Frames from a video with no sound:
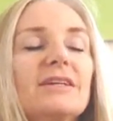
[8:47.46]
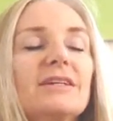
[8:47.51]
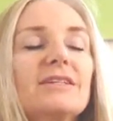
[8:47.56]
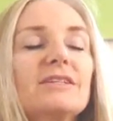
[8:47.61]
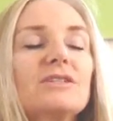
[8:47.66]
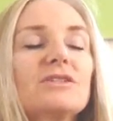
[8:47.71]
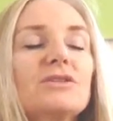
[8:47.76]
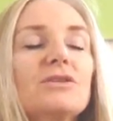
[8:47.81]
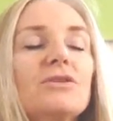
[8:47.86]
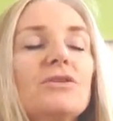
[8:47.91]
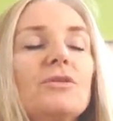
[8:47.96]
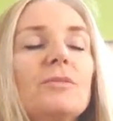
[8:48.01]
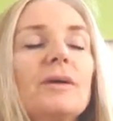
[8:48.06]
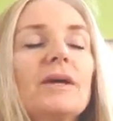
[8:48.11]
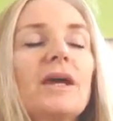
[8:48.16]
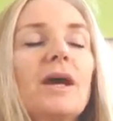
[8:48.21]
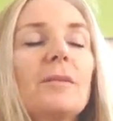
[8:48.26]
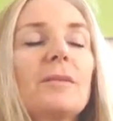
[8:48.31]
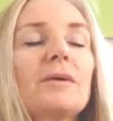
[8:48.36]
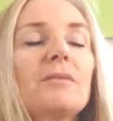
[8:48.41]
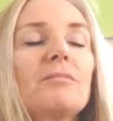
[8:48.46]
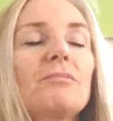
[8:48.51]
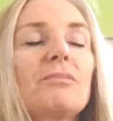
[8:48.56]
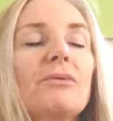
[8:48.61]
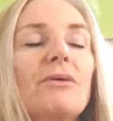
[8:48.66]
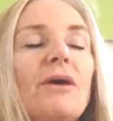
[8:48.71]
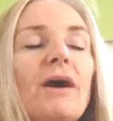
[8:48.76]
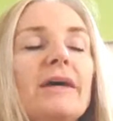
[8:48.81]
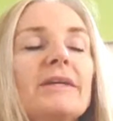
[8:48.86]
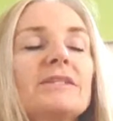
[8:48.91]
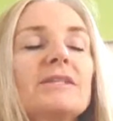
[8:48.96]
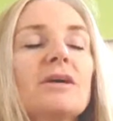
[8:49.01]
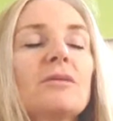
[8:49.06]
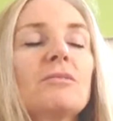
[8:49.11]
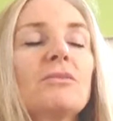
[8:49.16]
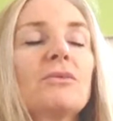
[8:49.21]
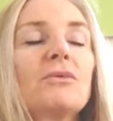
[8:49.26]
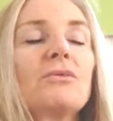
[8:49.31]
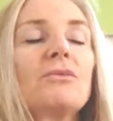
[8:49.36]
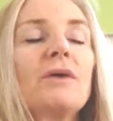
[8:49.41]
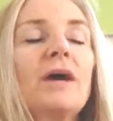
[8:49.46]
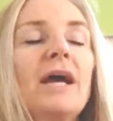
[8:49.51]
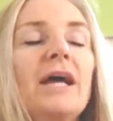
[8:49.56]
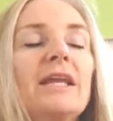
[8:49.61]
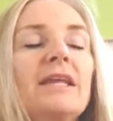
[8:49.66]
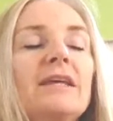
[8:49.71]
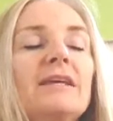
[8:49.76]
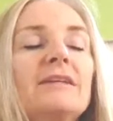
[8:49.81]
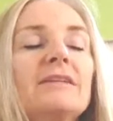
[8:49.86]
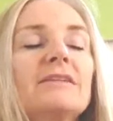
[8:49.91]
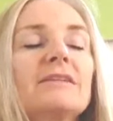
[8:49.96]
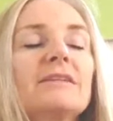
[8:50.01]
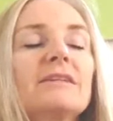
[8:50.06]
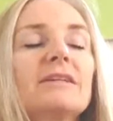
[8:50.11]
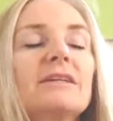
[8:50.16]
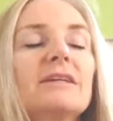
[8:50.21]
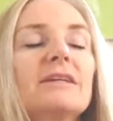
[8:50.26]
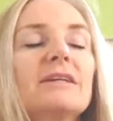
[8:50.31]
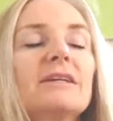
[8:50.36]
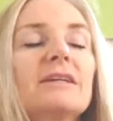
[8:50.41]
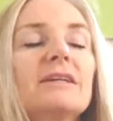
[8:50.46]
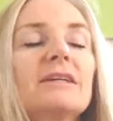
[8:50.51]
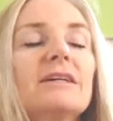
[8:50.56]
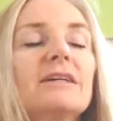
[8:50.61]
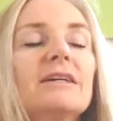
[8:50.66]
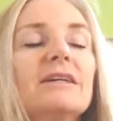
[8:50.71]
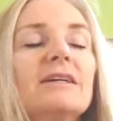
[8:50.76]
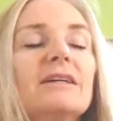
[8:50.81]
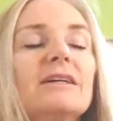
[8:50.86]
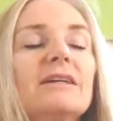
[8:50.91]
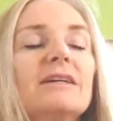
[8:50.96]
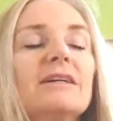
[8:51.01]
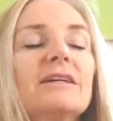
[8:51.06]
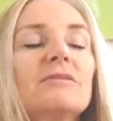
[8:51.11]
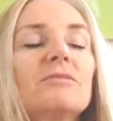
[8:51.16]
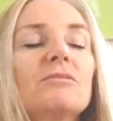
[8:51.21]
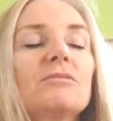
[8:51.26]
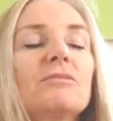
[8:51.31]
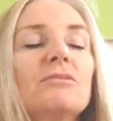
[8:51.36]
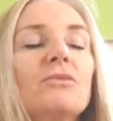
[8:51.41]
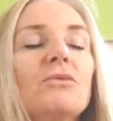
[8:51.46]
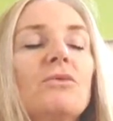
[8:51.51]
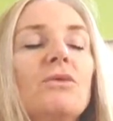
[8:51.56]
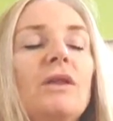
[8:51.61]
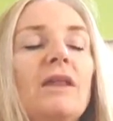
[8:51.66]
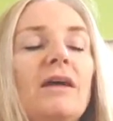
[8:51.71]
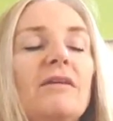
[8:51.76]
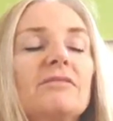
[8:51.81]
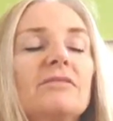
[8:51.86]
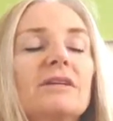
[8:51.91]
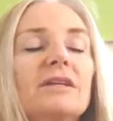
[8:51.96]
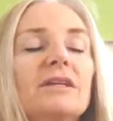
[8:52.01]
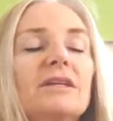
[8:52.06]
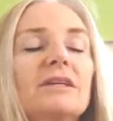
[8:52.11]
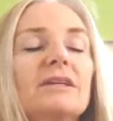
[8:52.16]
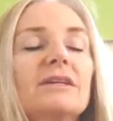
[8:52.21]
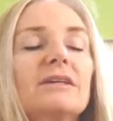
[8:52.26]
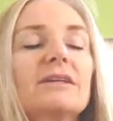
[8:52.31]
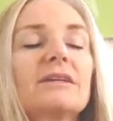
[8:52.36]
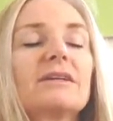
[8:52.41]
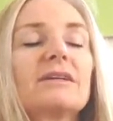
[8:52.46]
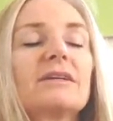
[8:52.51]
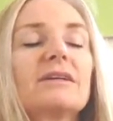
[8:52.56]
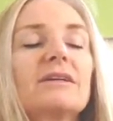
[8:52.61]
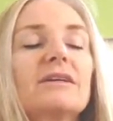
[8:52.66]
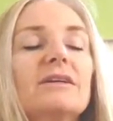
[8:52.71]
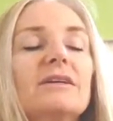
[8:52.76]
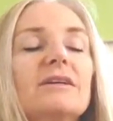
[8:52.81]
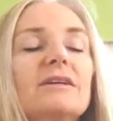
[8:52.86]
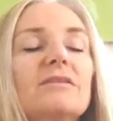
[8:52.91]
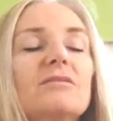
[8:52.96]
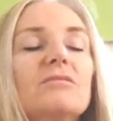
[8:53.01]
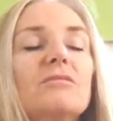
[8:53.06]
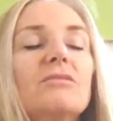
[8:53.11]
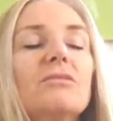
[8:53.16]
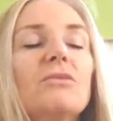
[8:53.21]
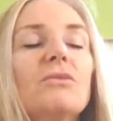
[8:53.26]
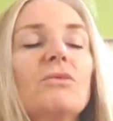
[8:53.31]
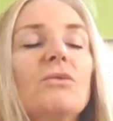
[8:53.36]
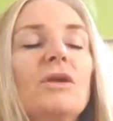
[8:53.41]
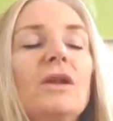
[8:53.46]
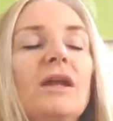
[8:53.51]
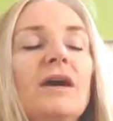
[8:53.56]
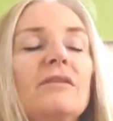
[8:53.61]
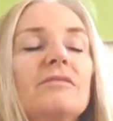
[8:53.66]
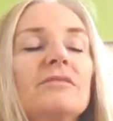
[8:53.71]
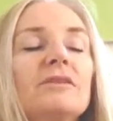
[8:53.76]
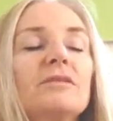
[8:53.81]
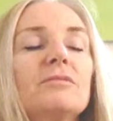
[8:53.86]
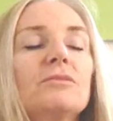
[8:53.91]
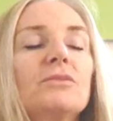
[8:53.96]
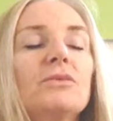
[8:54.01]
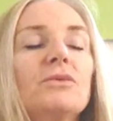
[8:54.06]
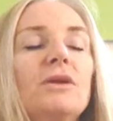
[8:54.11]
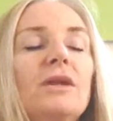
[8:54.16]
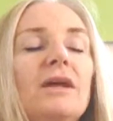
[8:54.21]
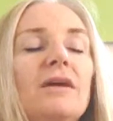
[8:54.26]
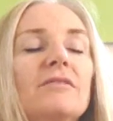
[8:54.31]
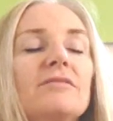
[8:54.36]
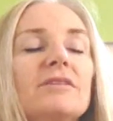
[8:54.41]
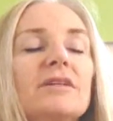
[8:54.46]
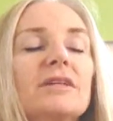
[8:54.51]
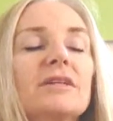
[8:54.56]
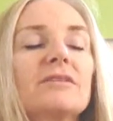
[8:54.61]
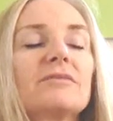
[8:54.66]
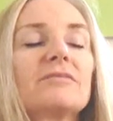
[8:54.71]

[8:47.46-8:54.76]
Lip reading: So you're becoming brighter, more radiant, more loving, more loving, more loving.